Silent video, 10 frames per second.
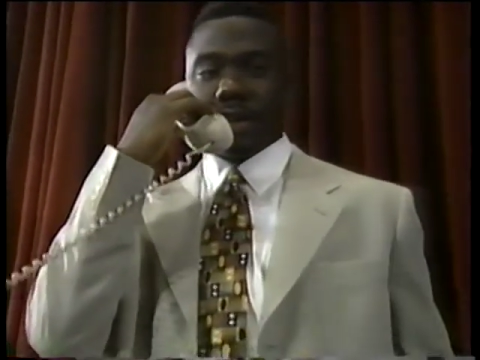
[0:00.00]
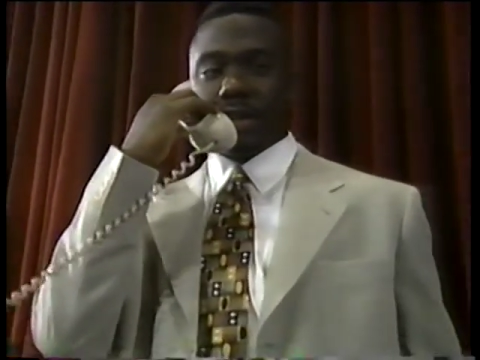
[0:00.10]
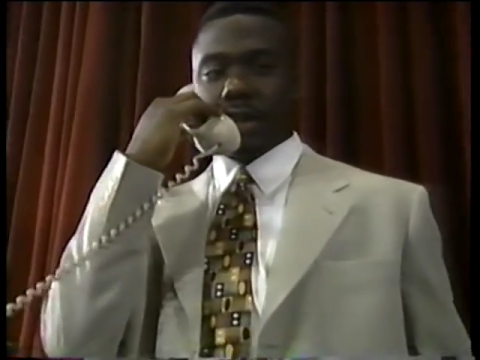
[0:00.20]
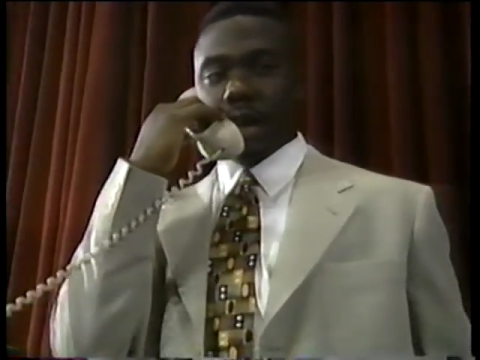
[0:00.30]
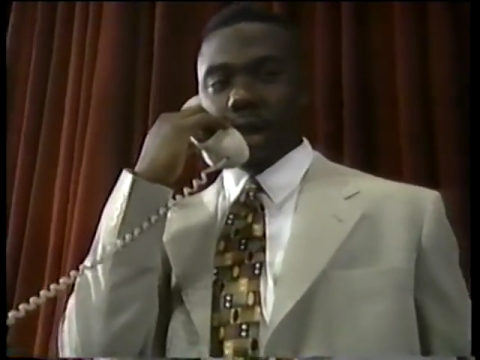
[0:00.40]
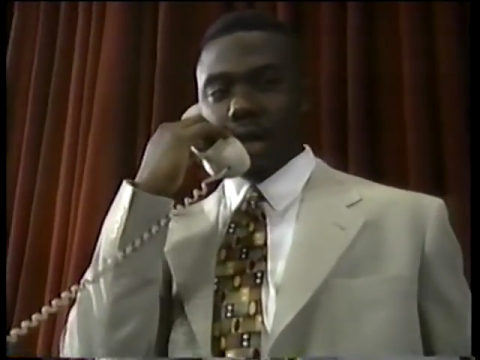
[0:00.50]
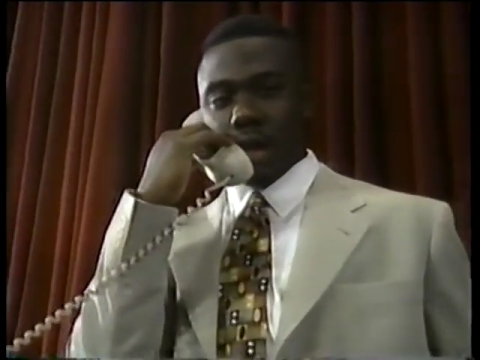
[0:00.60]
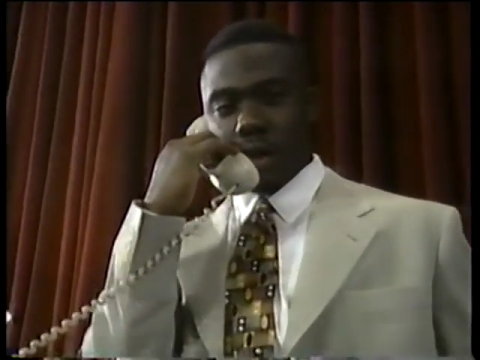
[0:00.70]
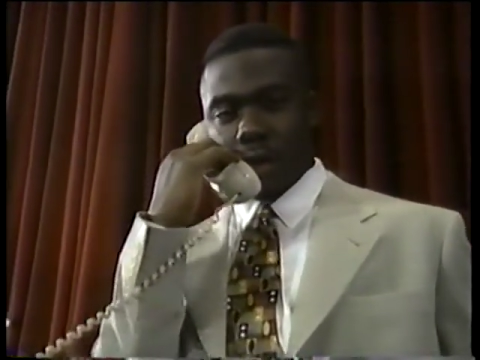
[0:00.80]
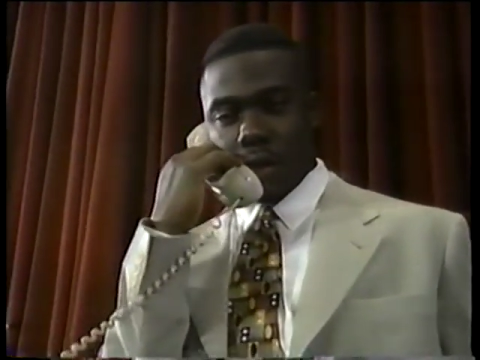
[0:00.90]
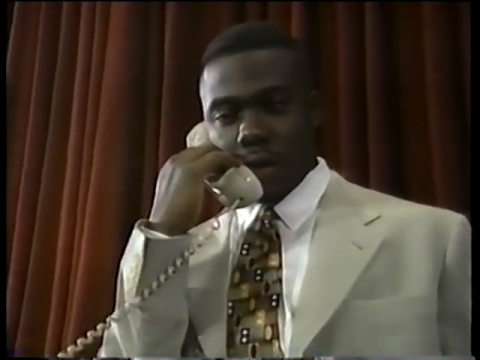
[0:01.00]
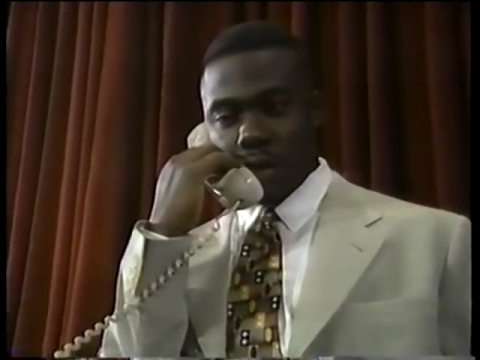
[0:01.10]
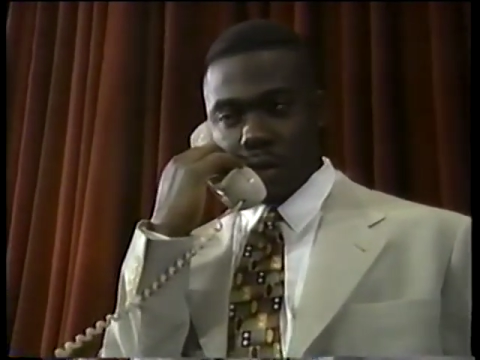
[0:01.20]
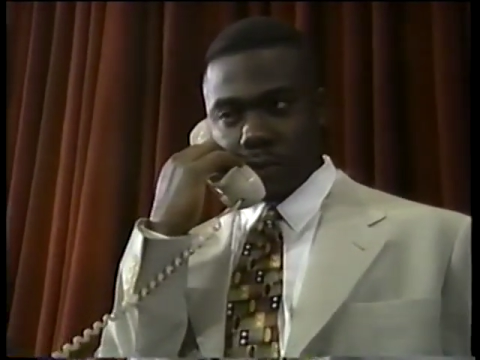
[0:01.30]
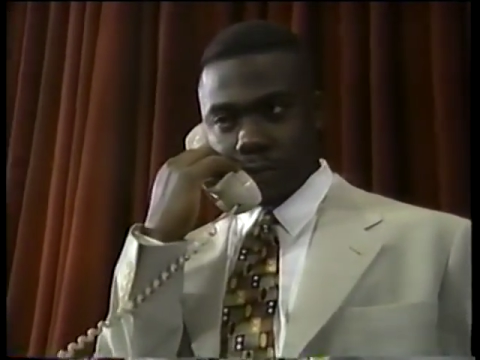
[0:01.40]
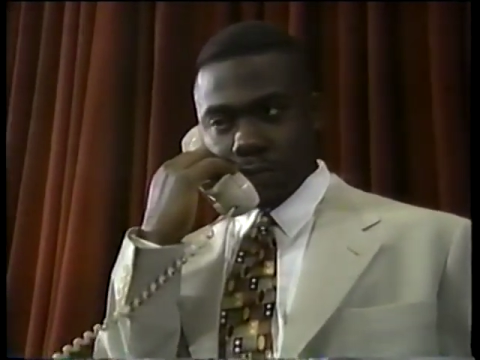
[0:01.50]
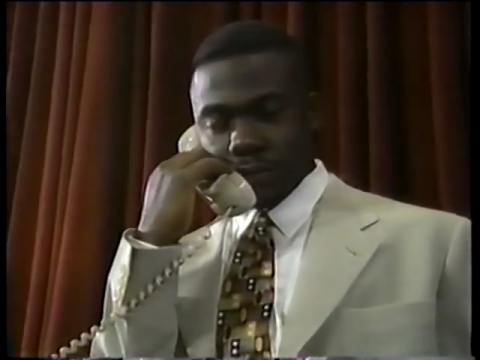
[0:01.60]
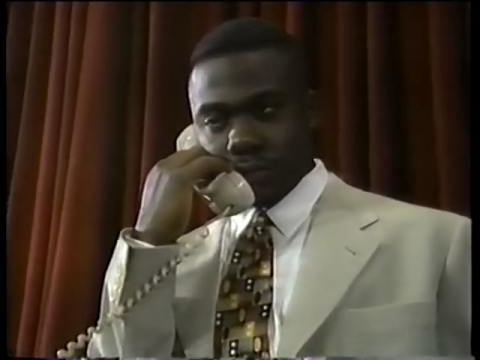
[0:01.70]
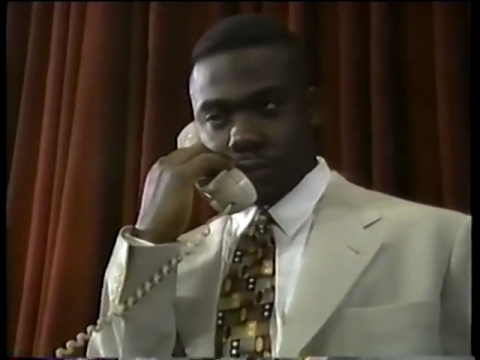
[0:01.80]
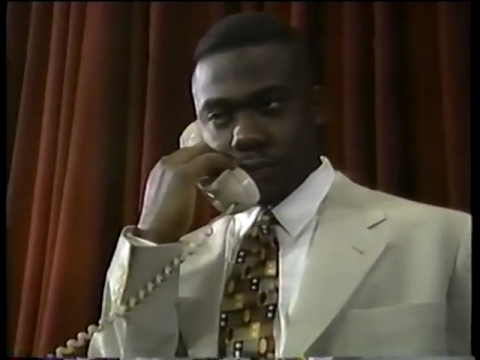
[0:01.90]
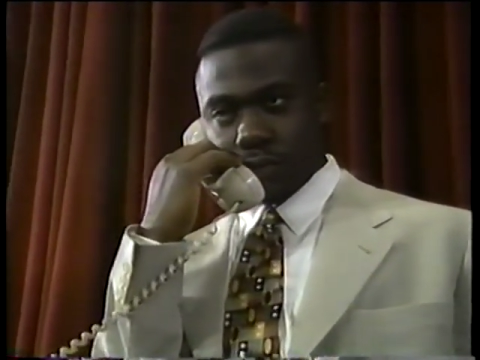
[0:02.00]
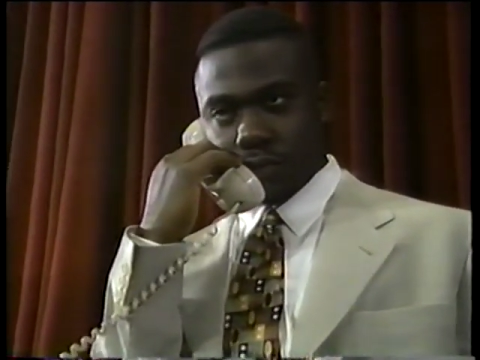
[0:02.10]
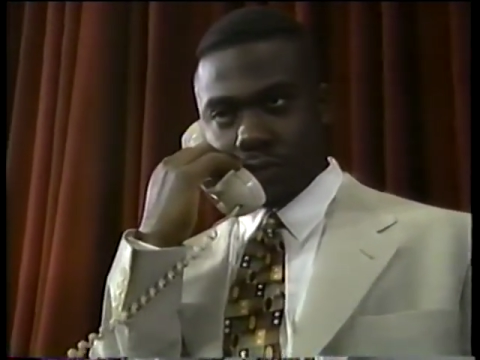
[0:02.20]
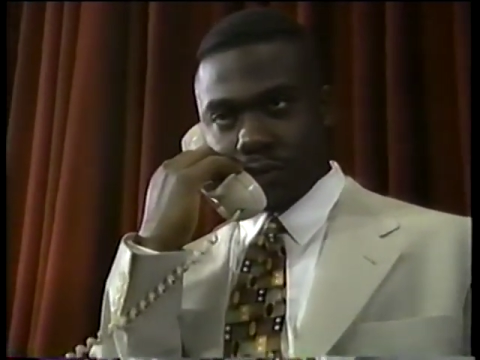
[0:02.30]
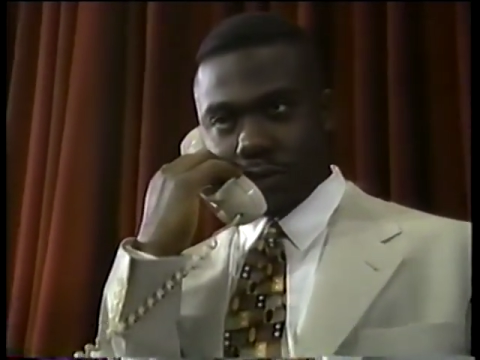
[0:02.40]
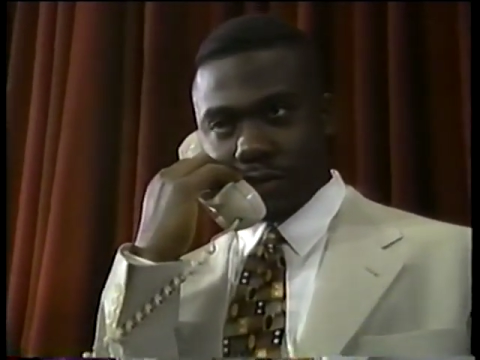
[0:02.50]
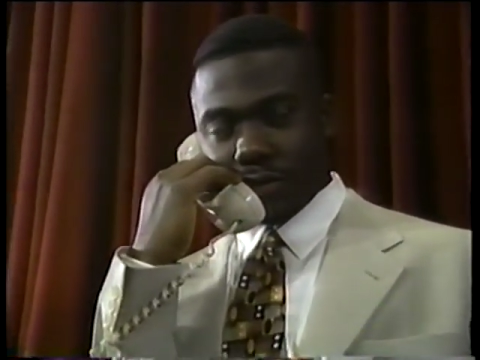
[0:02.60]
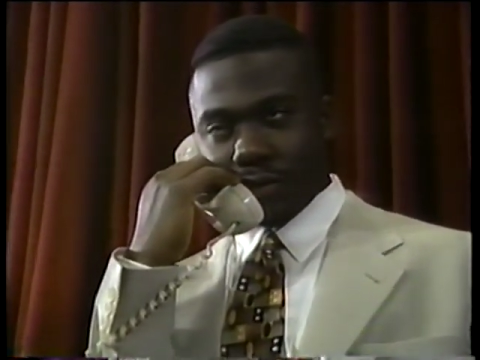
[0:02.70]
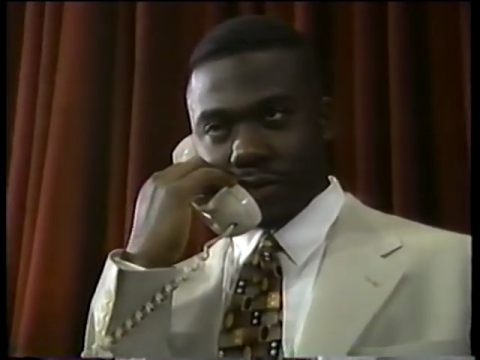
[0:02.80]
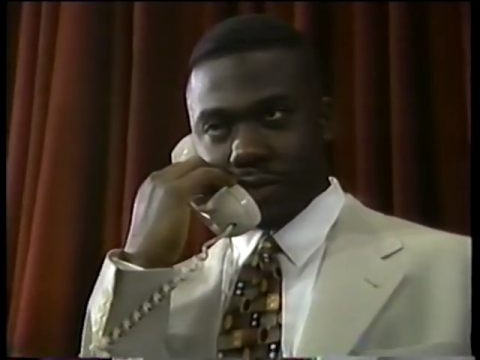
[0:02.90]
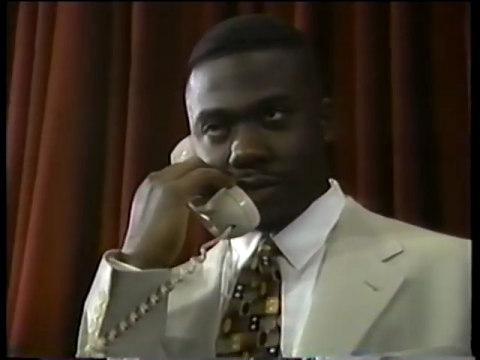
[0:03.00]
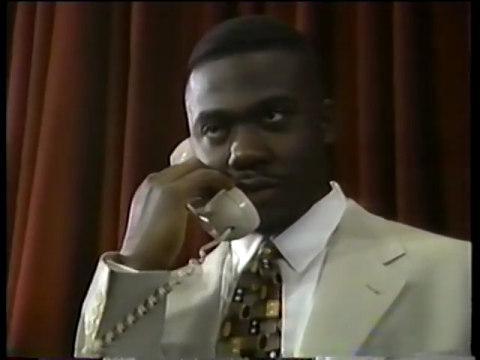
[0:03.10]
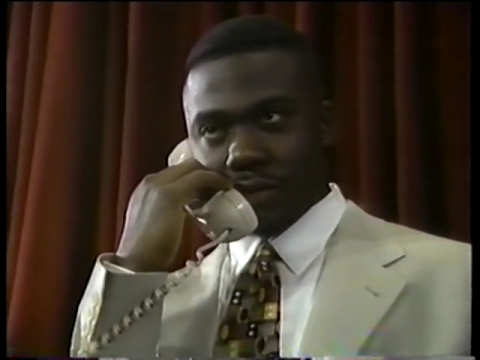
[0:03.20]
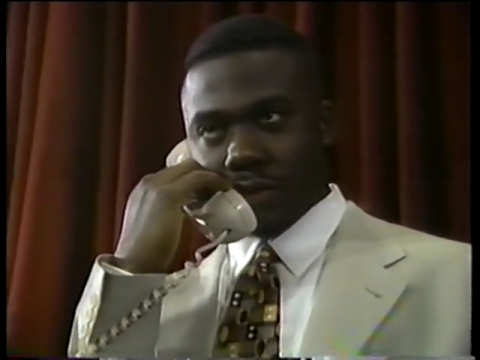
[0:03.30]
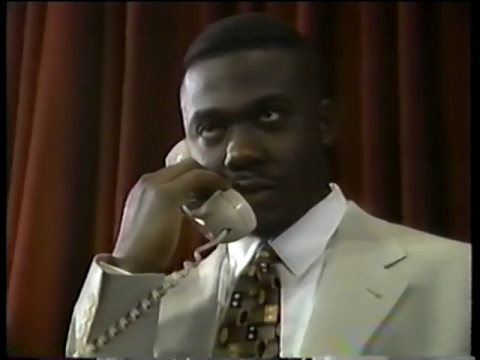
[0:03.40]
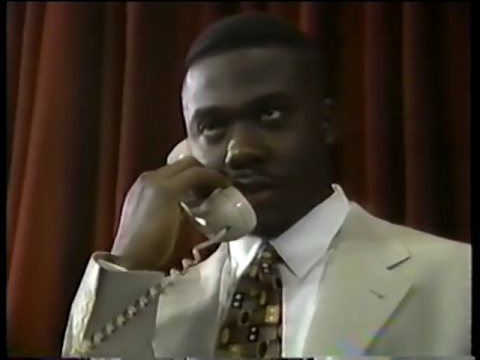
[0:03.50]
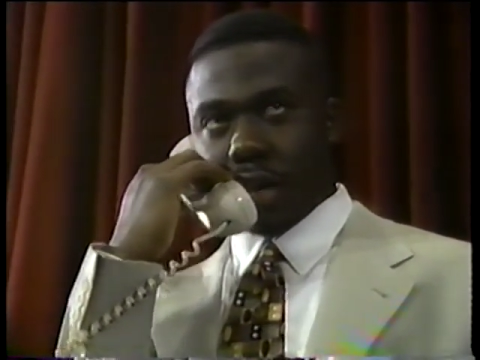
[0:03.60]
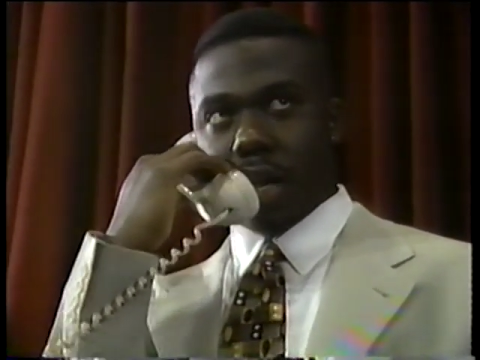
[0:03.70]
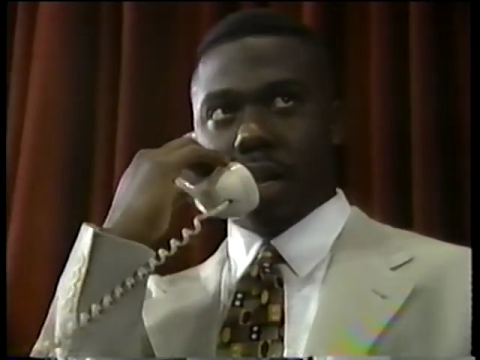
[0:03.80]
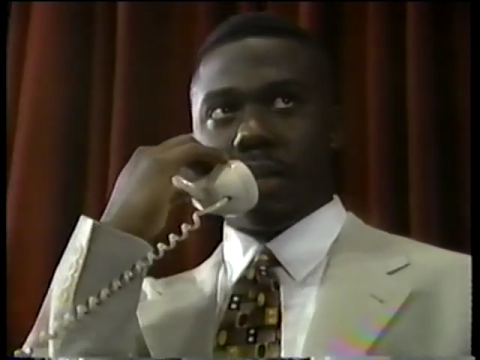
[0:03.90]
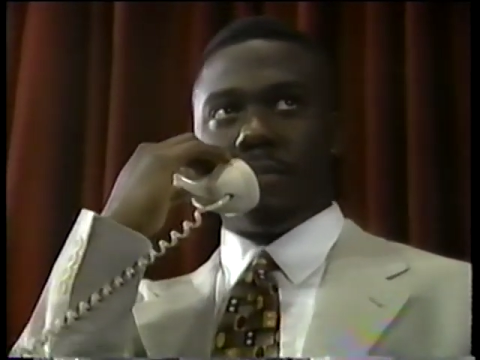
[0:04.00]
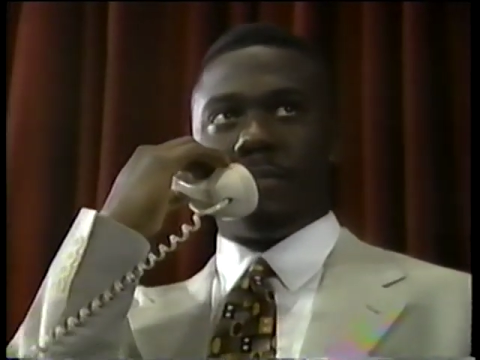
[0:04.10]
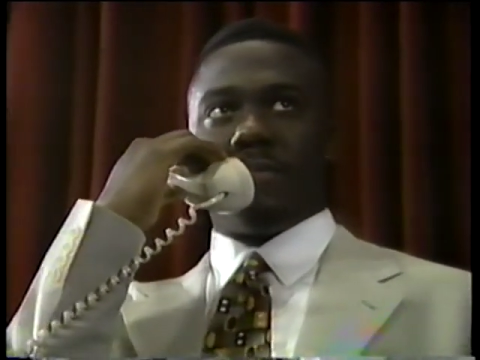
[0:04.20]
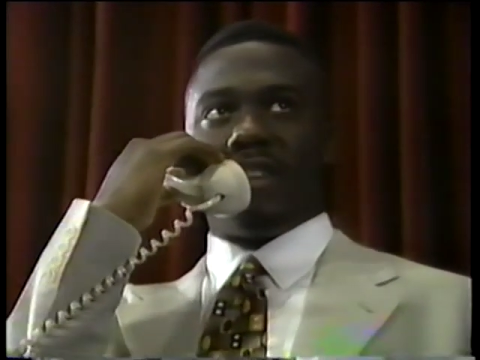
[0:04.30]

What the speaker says: Stayed in school, and explosion. Explosion is what the Colts need.